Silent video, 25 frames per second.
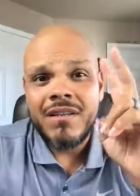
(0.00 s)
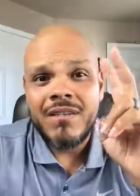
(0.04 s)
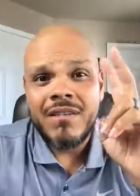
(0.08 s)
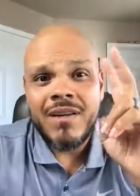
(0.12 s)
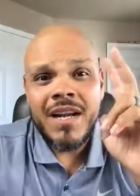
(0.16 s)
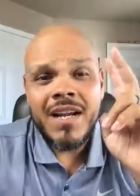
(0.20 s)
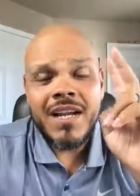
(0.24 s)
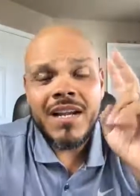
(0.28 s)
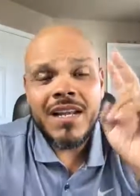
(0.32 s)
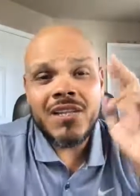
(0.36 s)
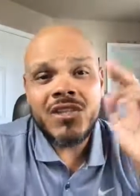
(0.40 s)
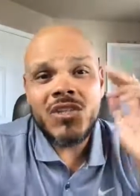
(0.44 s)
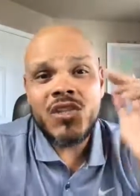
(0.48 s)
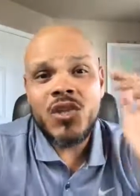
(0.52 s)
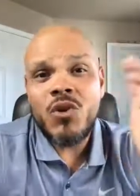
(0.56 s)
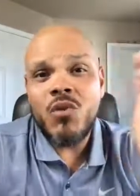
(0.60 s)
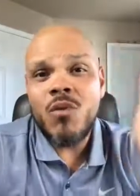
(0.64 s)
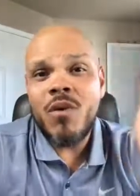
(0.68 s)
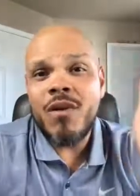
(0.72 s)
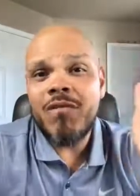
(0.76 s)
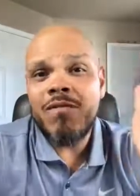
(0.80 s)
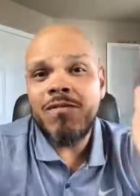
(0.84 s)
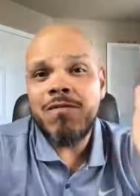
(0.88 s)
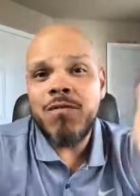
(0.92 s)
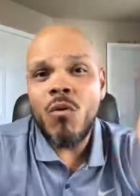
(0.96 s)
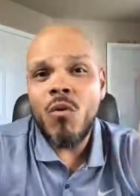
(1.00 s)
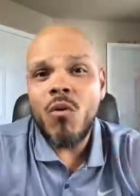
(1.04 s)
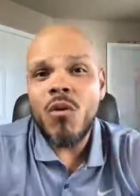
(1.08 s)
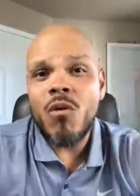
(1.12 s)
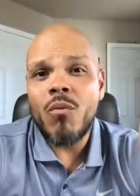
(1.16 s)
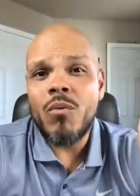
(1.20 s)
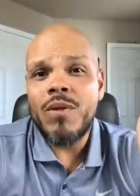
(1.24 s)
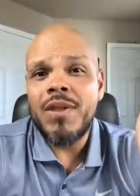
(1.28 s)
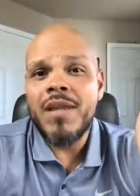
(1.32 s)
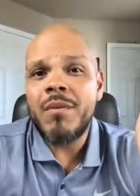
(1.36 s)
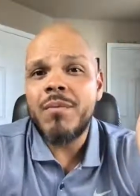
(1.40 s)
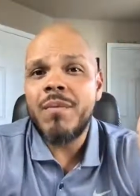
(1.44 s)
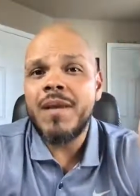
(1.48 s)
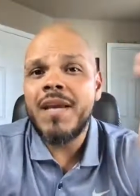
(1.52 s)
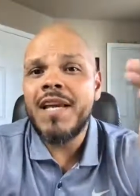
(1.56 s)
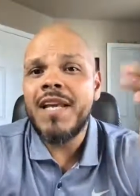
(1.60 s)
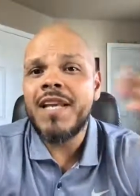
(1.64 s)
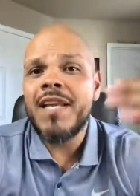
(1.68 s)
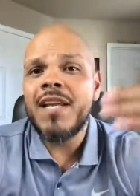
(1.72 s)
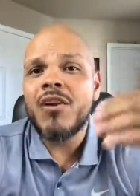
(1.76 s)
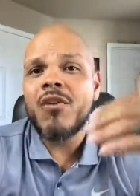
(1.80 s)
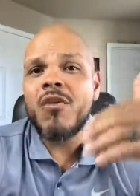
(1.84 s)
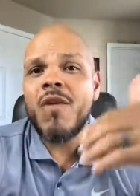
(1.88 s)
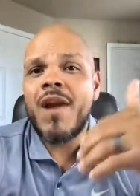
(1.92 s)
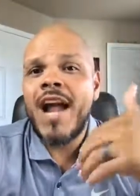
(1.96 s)
right? 2 and 4 when they begin
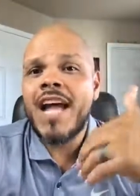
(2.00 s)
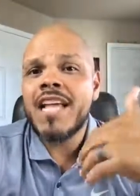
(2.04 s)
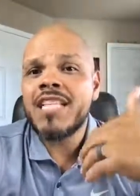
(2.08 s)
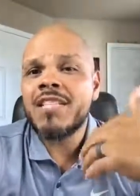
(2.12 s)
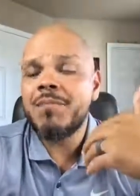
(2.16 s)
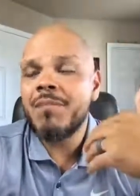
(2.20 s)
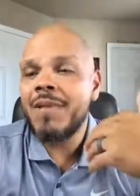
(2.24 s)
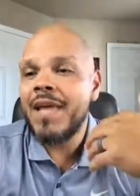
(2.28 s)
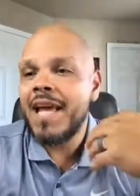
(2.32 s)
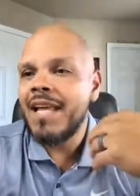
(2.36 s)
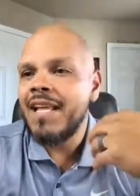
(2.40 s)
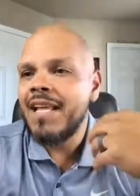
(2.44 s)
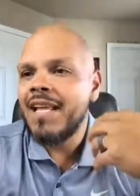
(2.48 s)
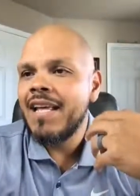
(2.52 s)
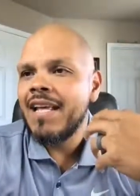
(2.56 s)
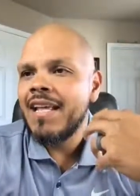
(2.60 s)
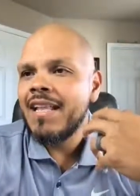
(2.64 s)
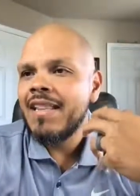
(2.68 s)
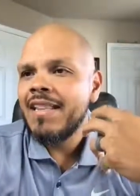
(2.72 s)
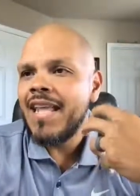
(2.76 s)
to grasp that